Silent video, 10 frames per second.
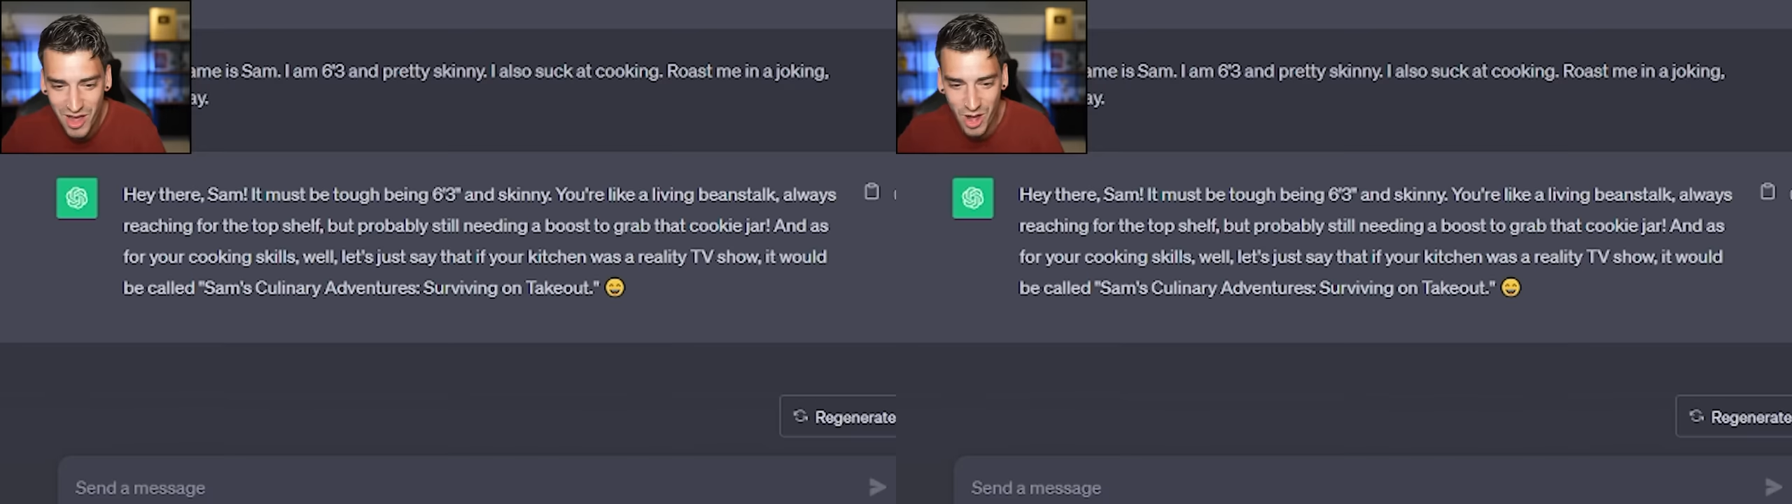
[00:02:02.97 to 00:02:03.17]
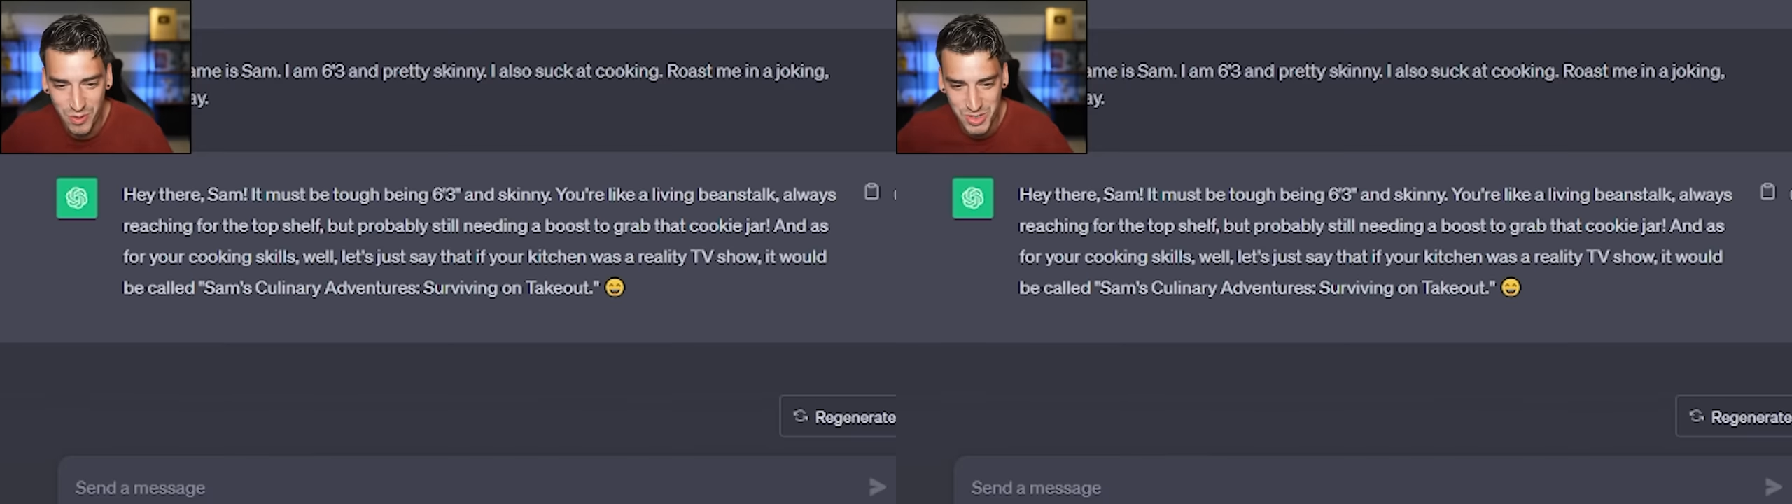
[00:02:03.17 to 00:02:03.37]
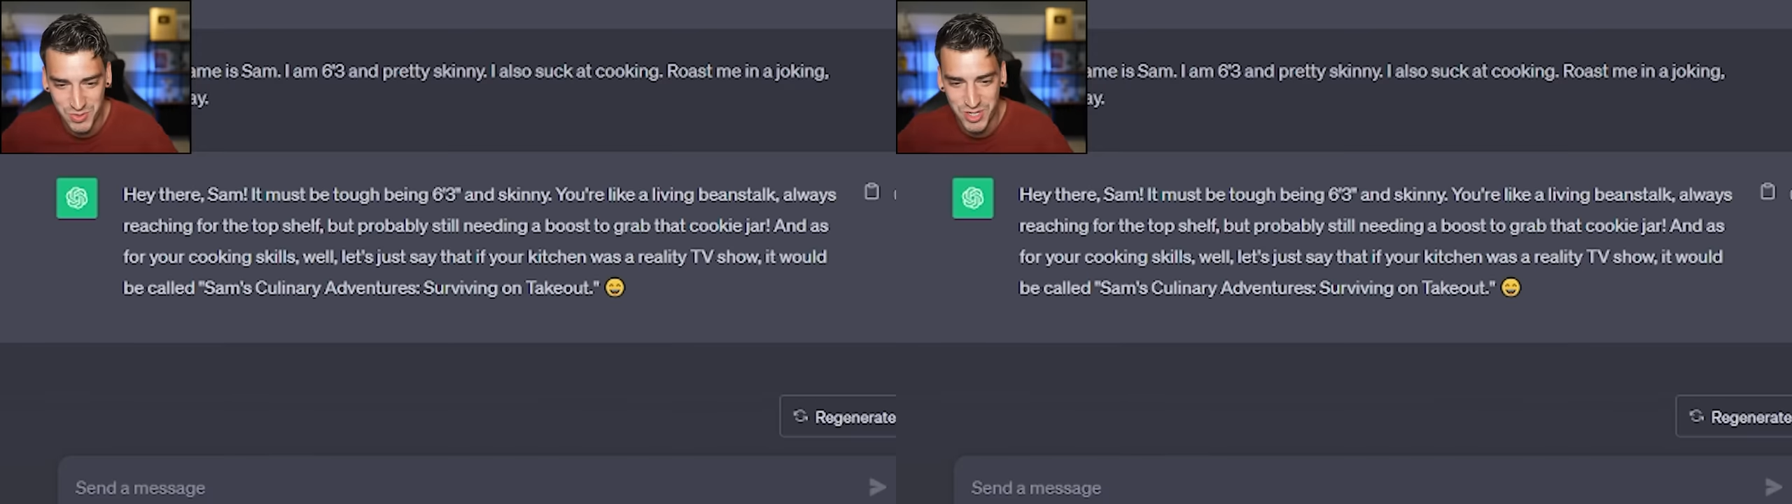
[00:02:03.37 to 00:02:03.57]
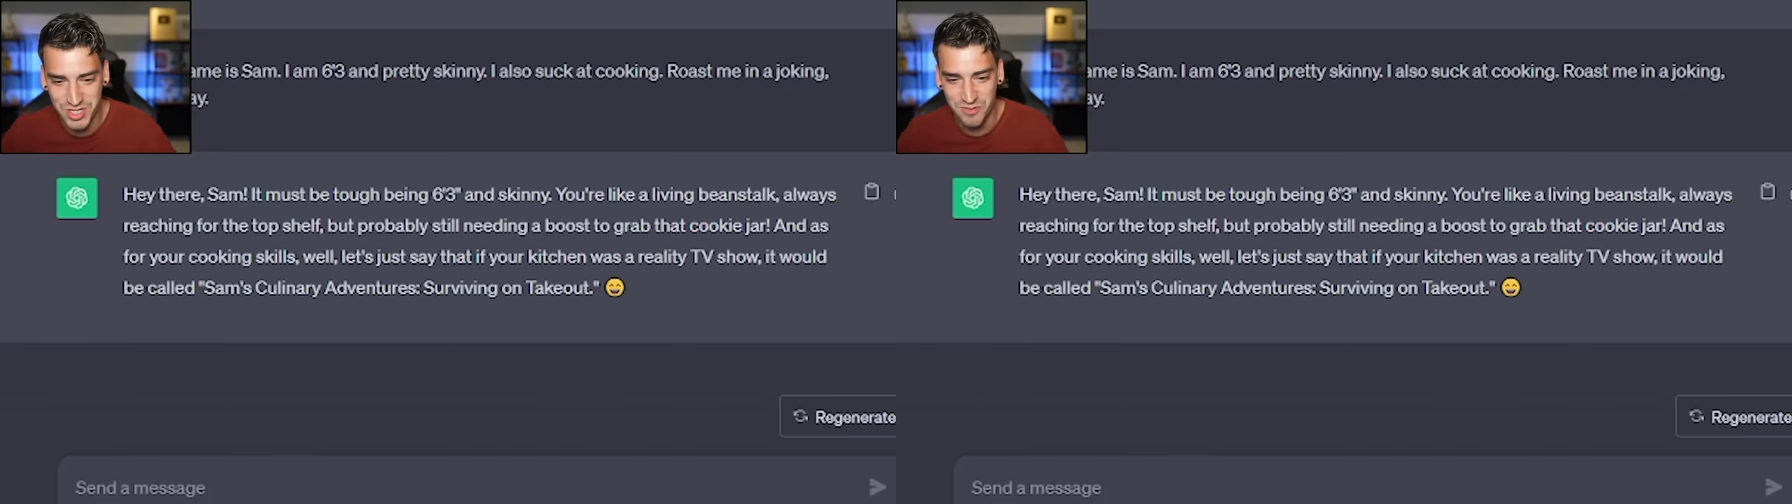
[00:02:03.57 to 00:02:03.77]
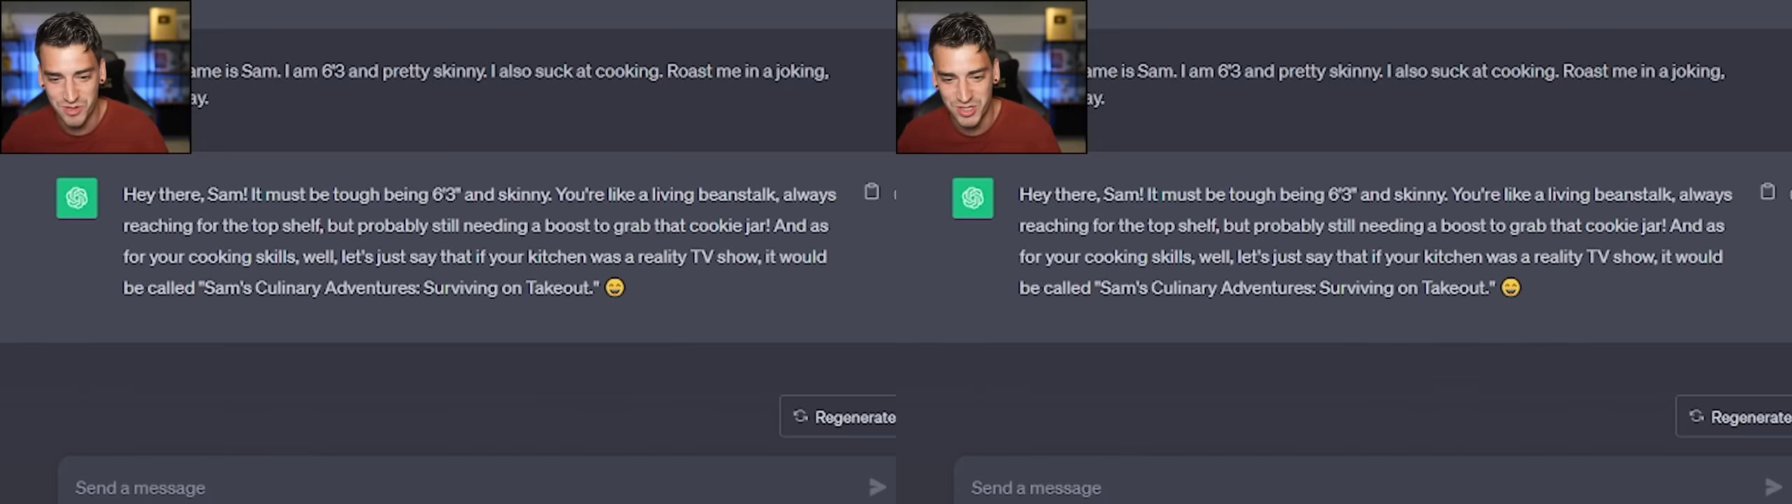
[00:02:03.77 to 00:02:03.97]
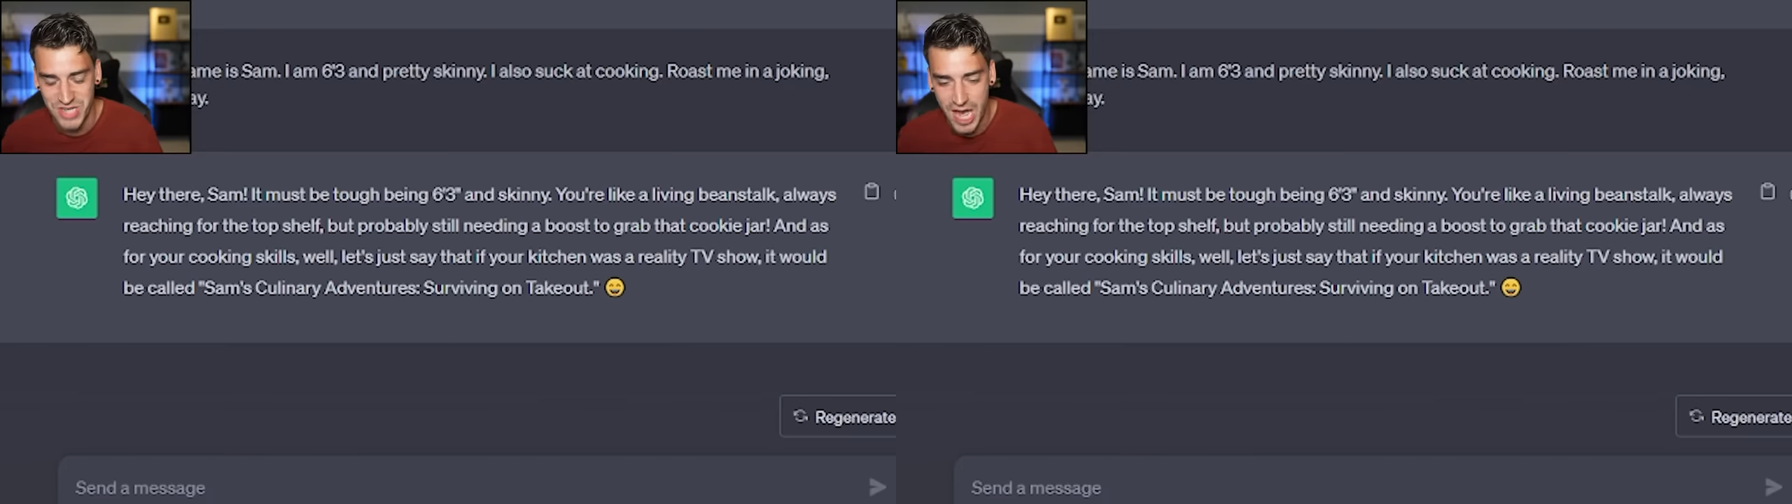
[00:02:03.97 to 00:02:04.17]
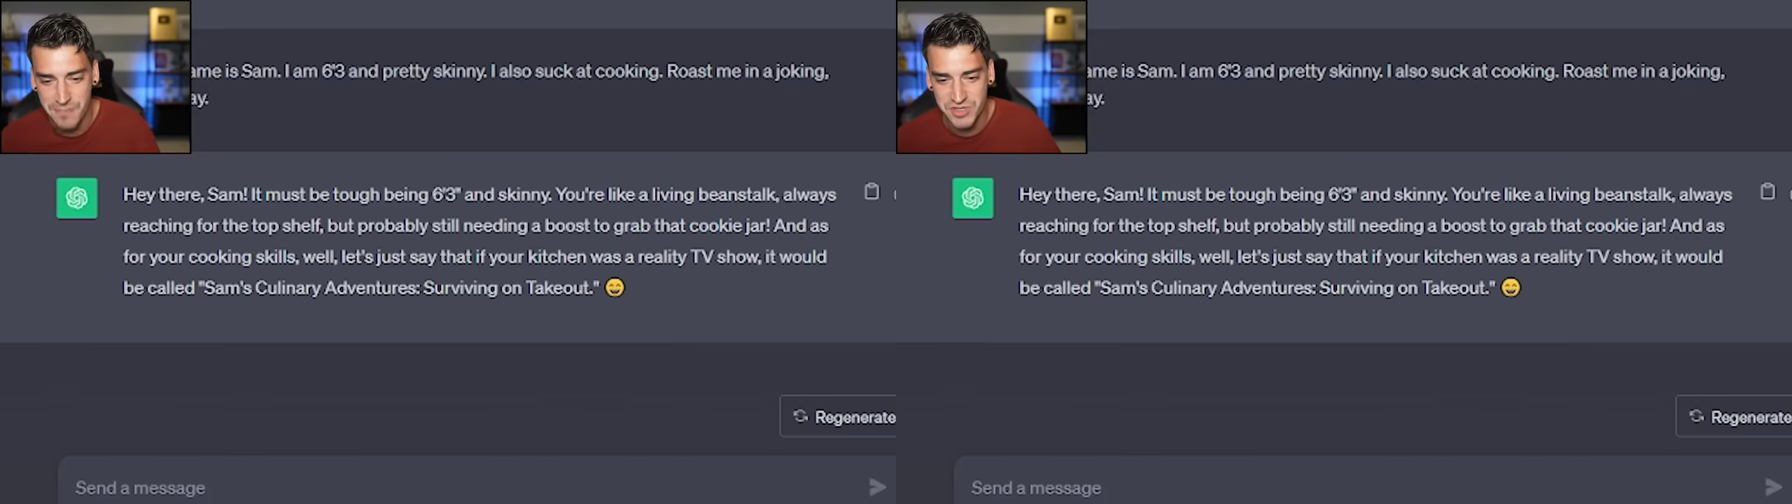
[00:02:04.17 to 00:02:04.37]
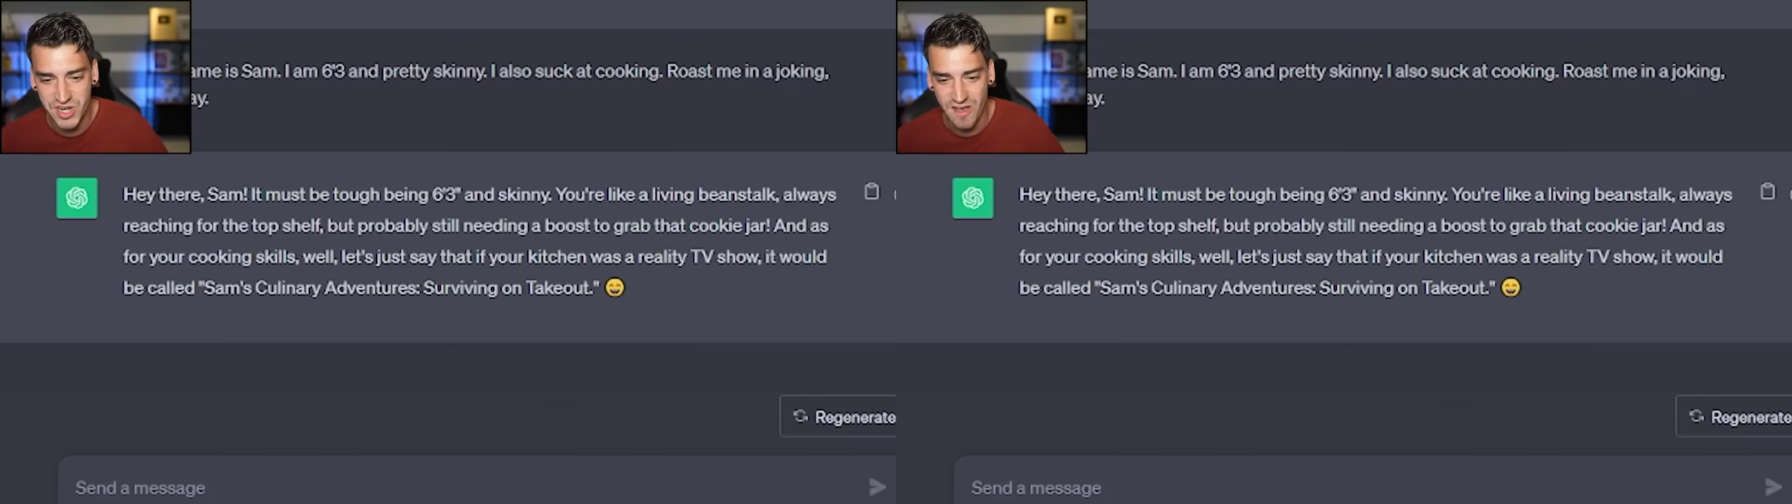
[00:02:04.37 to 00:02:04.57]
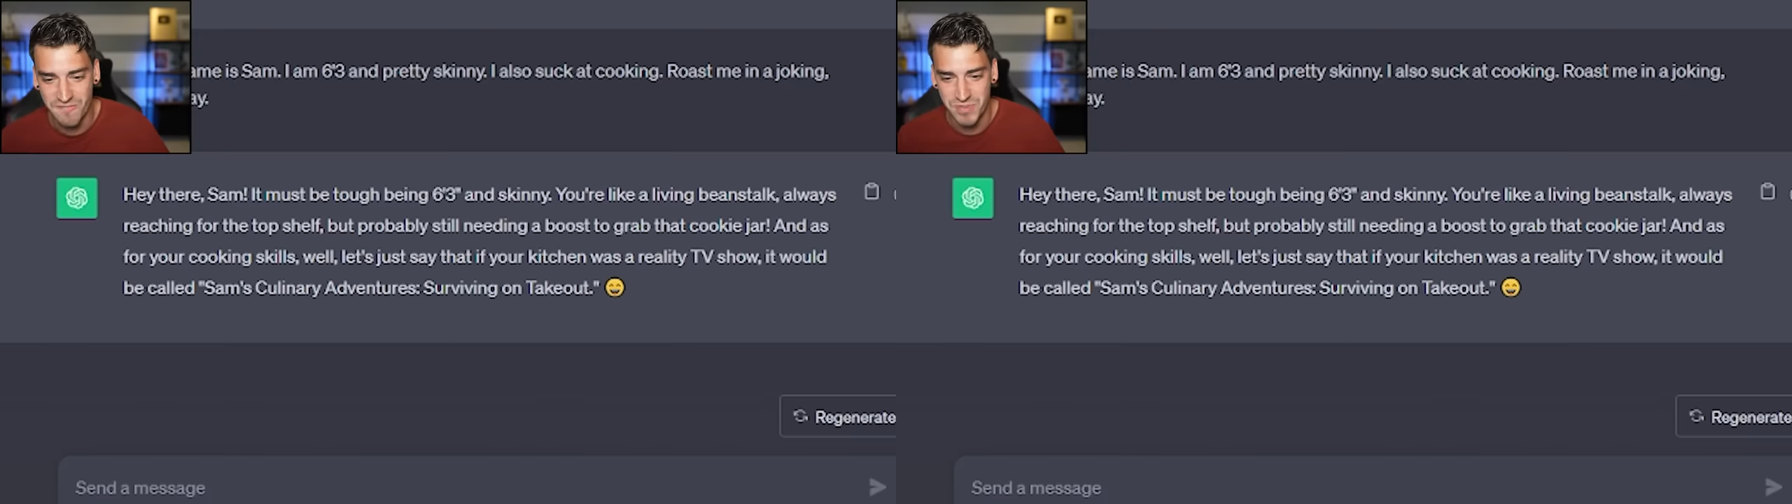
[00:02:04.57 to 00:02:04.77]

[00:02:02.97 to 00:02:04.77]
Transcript: Always reaching for the top shelf,